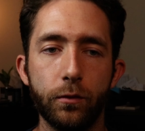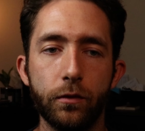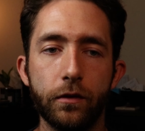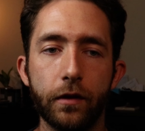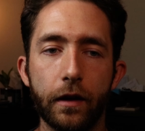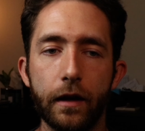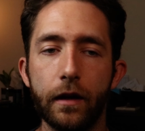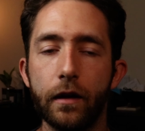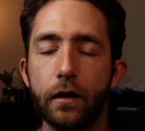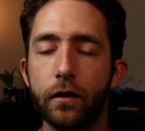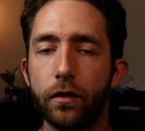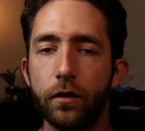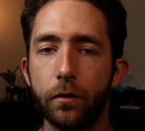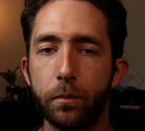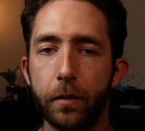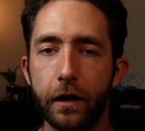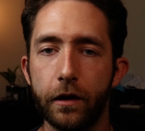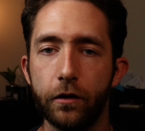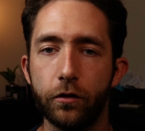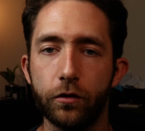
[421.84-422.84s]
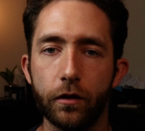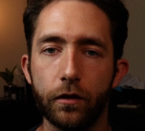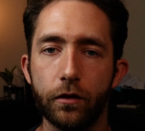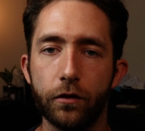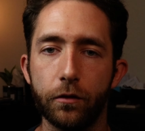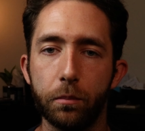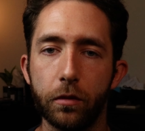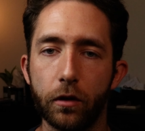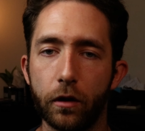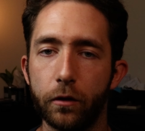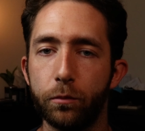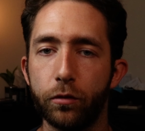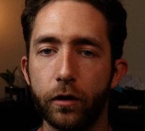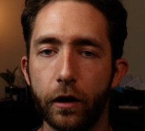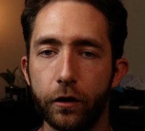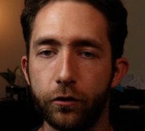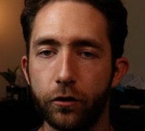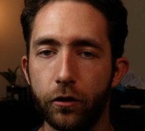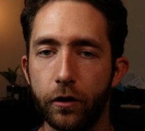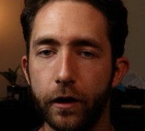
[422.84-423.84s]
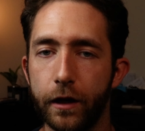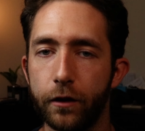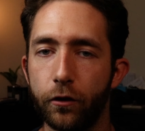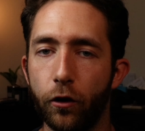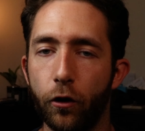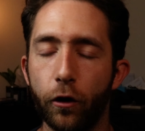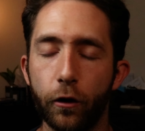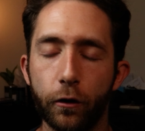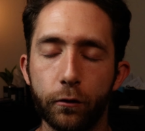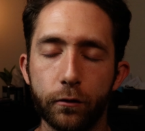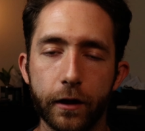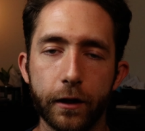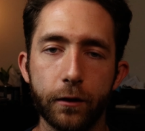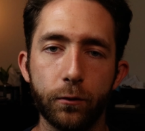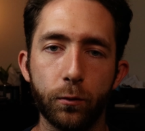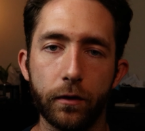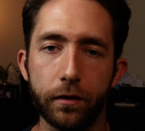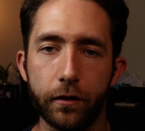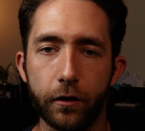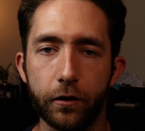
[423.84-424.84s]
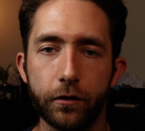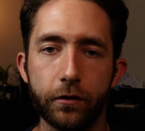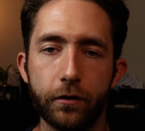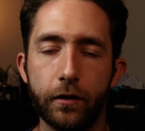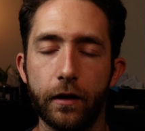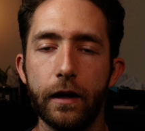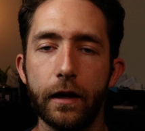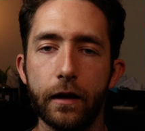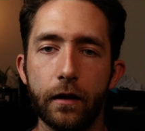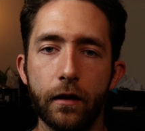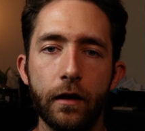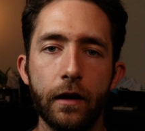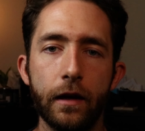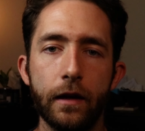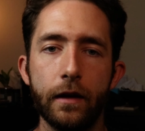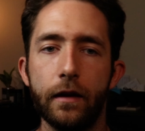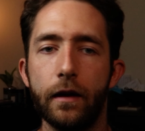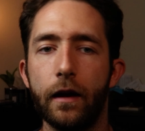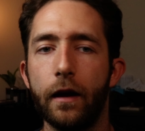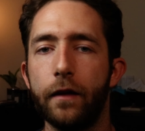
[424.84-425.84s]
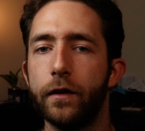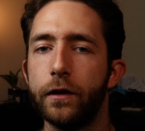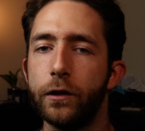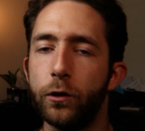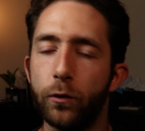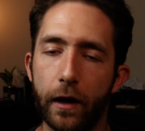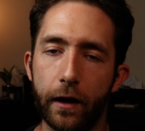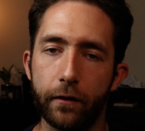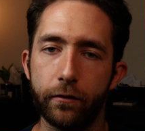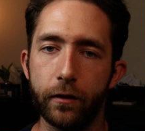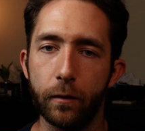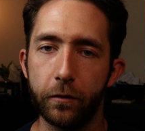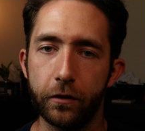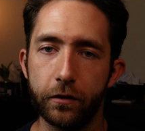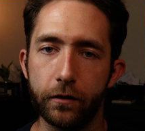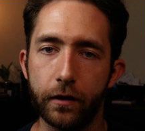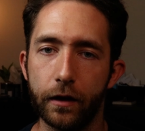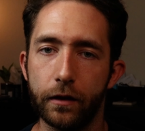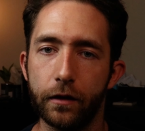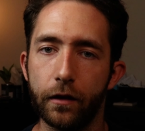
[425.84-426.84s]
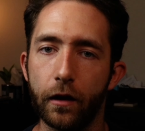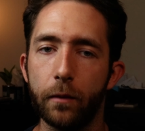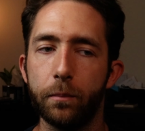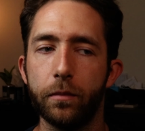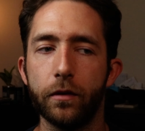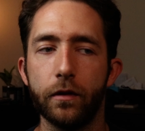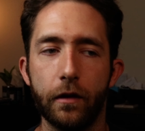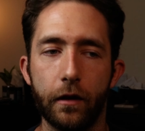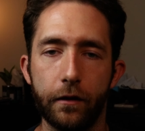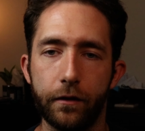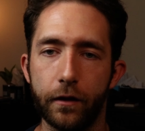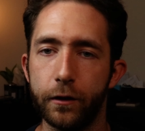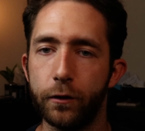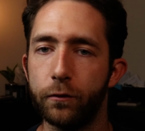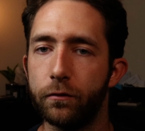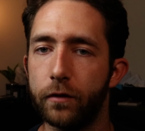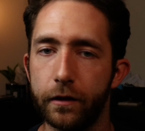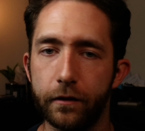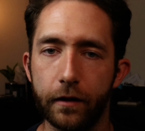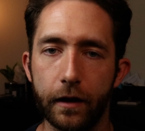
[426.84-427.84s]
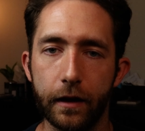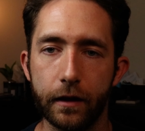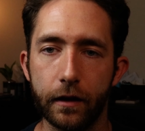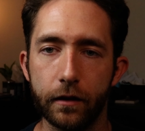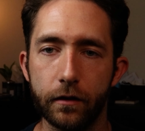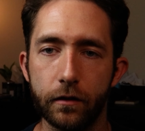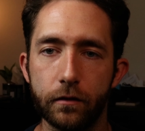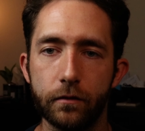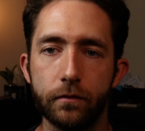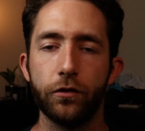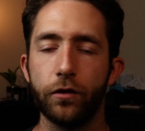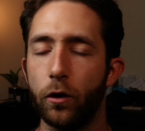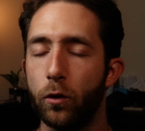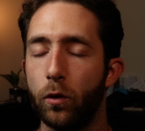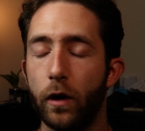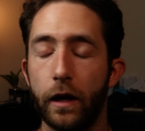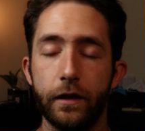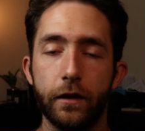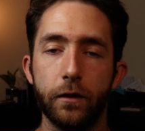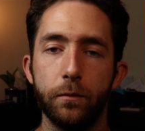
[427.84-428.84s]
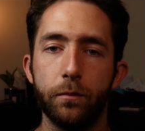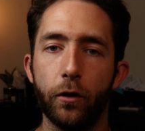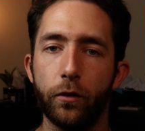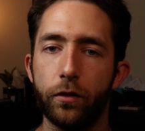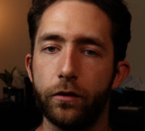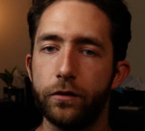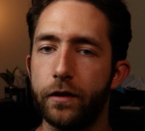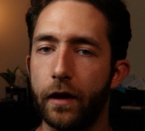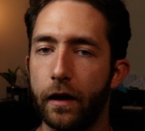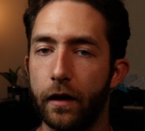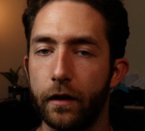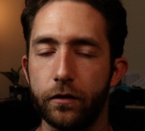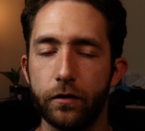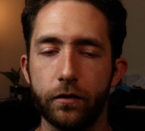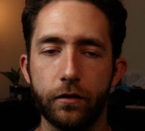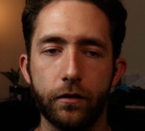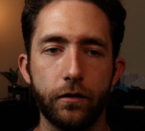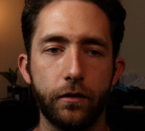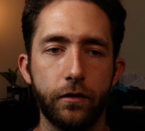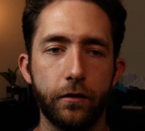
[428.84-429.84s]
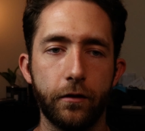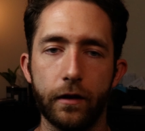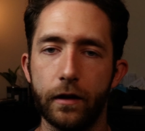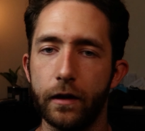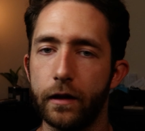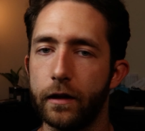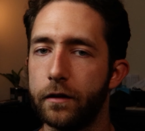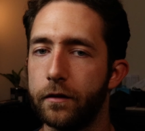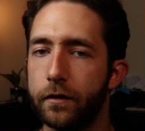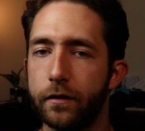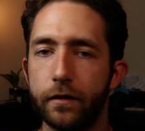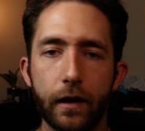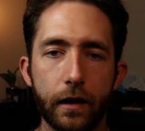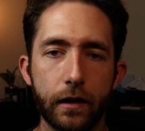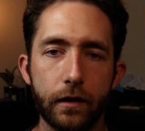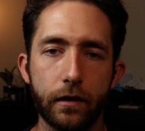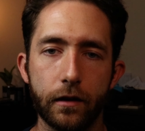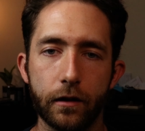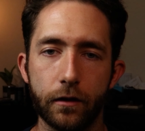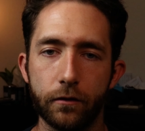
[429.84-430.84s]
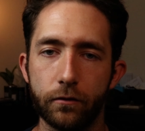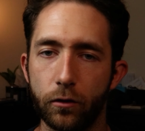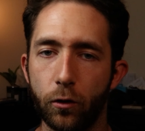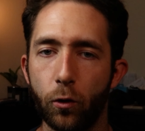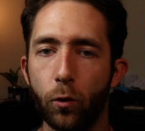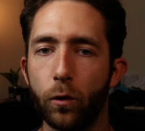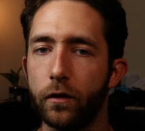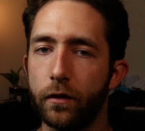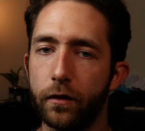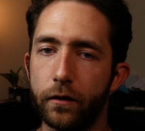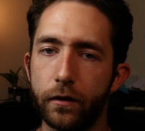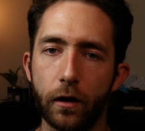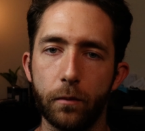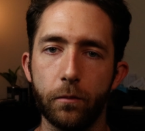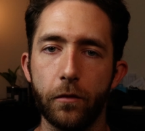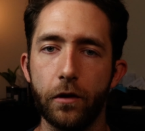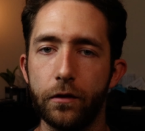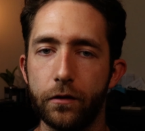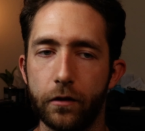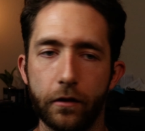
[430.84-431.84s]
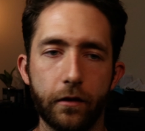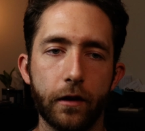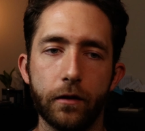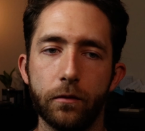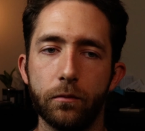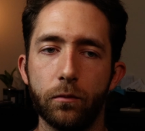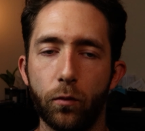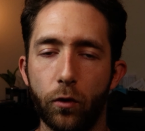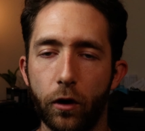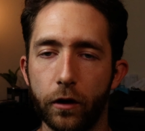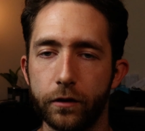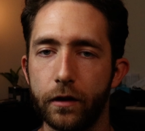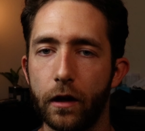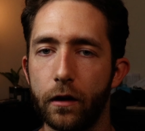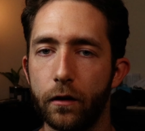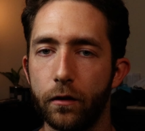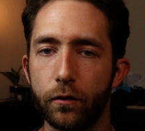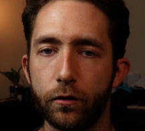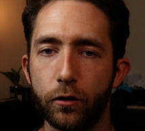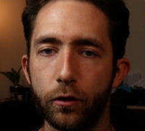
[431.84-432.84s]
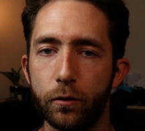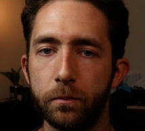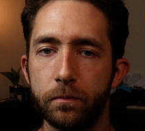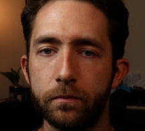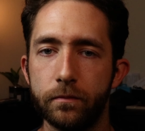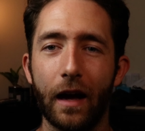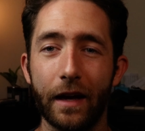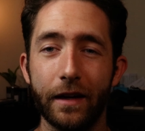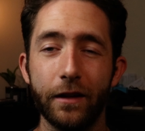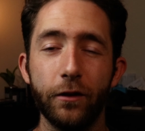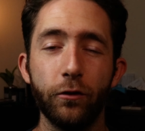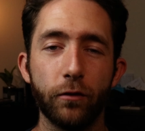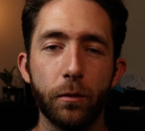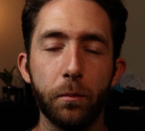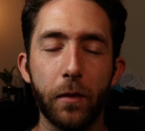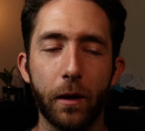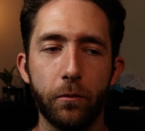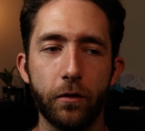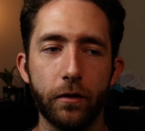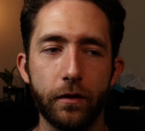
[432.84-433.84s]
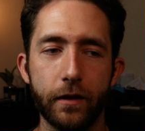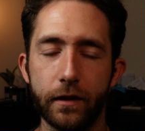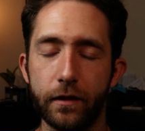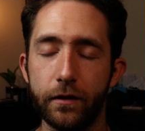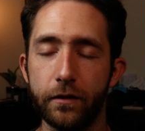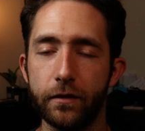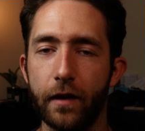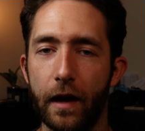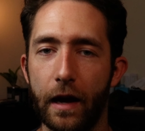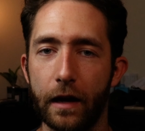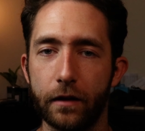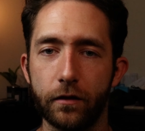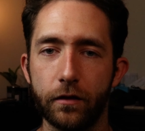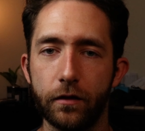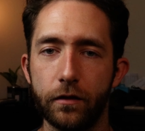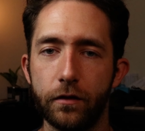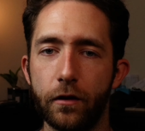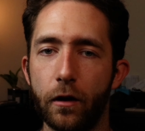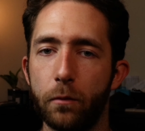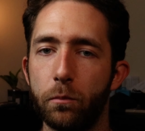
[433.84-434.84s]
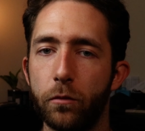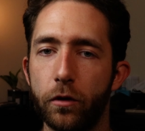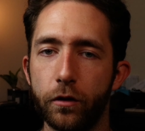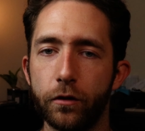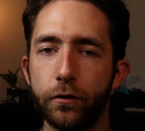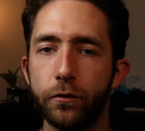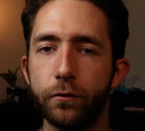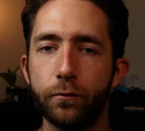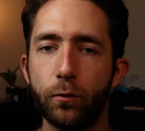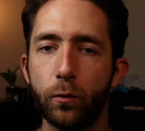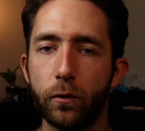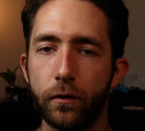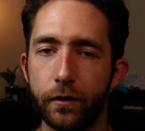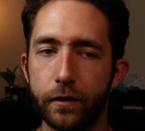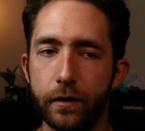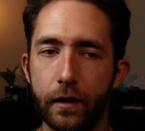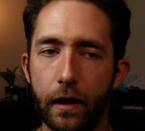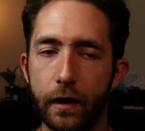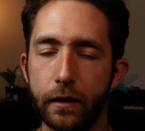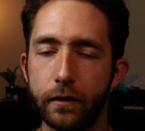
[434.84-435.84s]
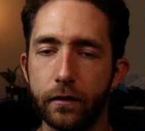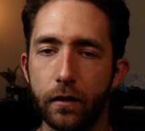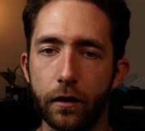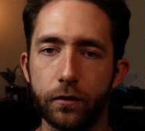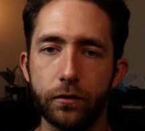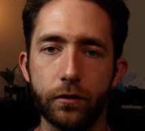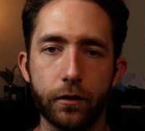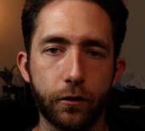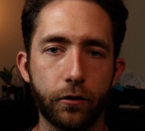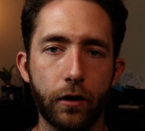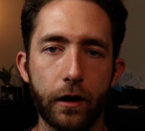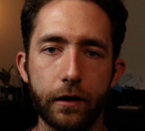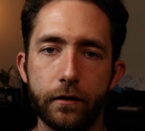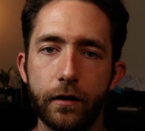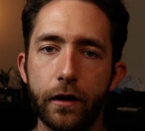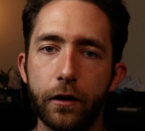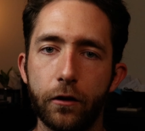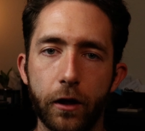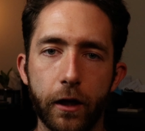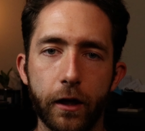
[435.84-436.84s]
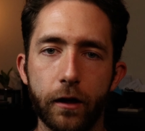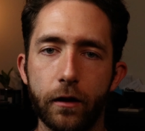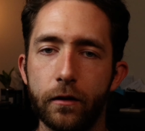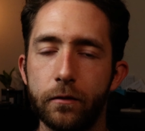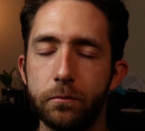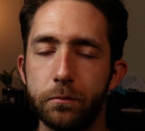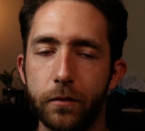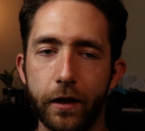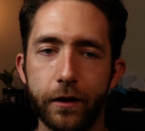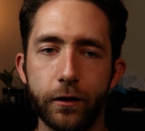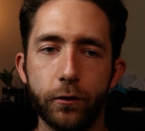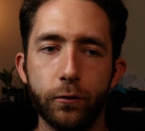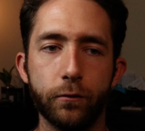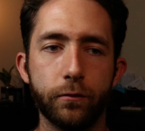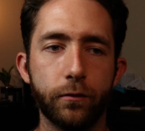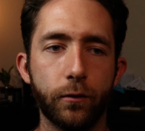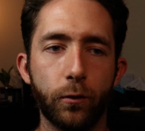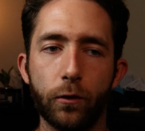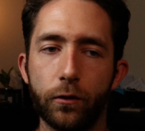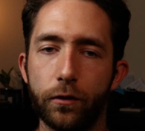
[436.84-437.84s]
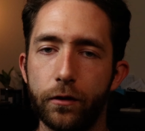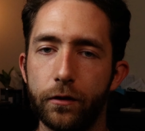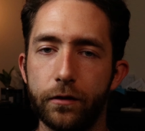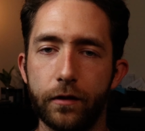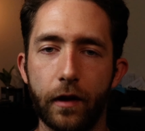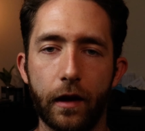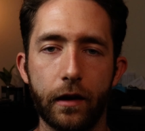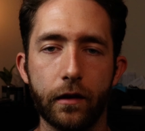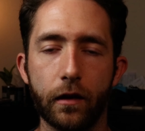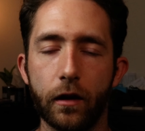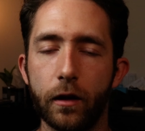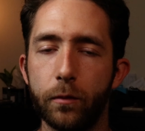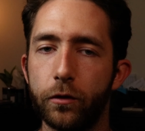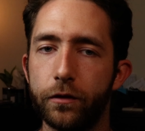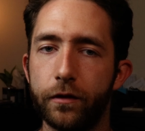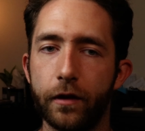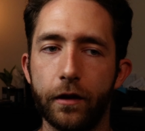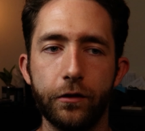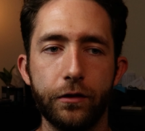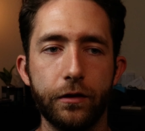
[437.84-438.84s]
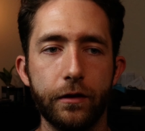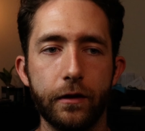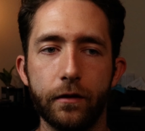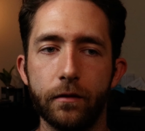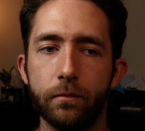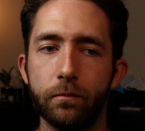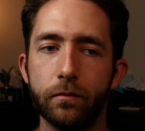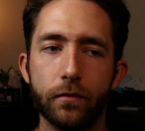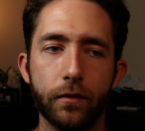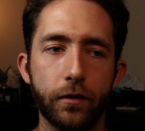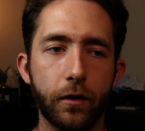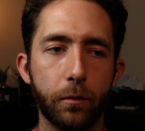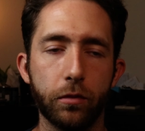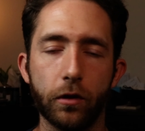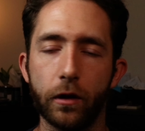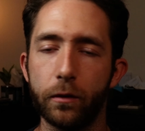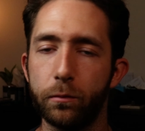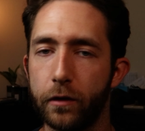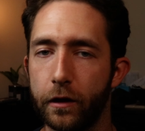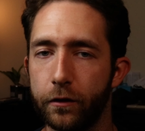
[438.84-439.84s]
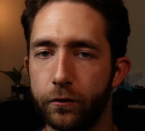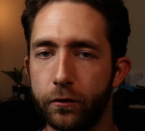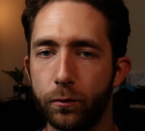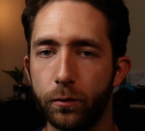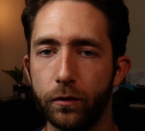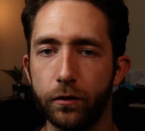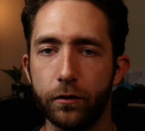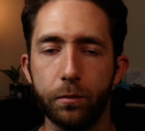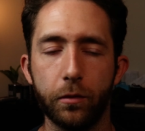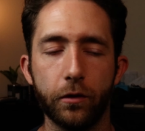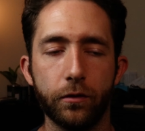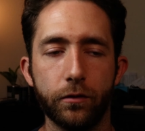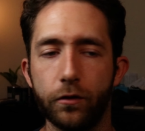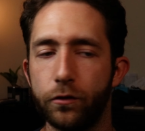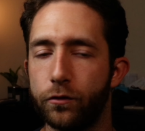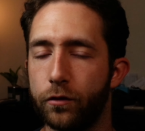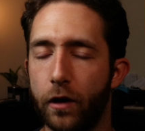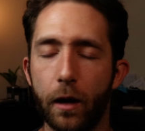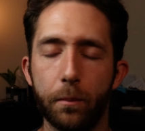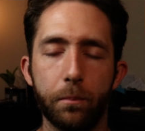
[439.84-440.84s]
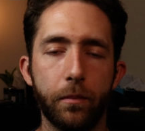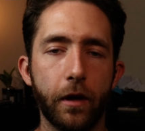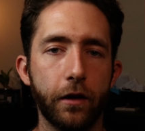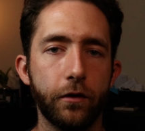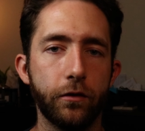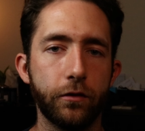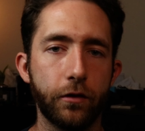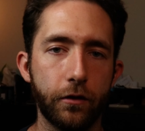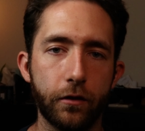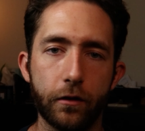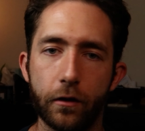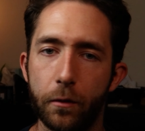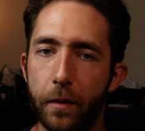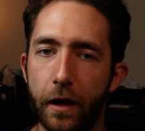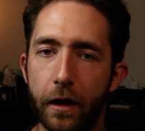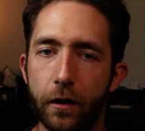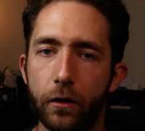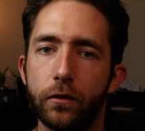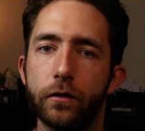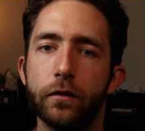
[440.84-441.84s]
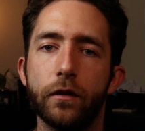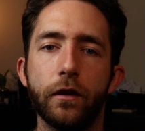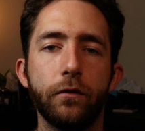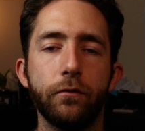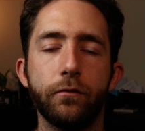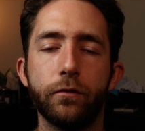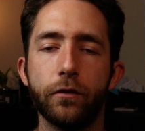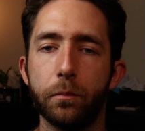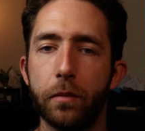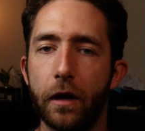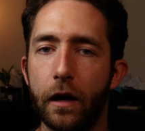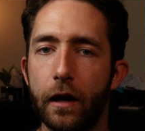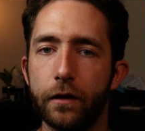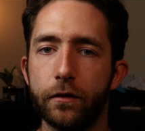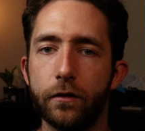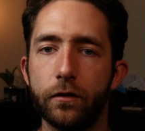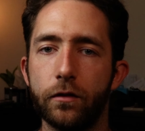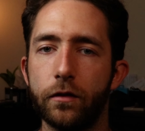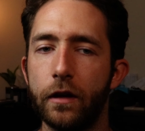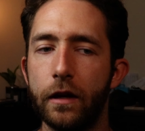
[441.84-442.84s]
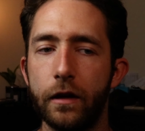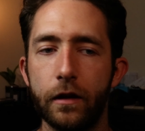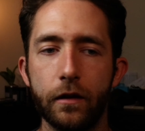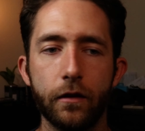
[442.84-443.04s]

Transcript: you take the patient's blood pressure and heart rate when they're sitting, and then you have them stand up, and then you retake it. So I did both tests, sitting and standing, recorded the numbers, and then walked out of the room. I didn't remember the exact numbers for the diagnostic criteria. I knew for orthostatic hypotension, the blood pressure was supposed to drop by a certain amount, and for POTS,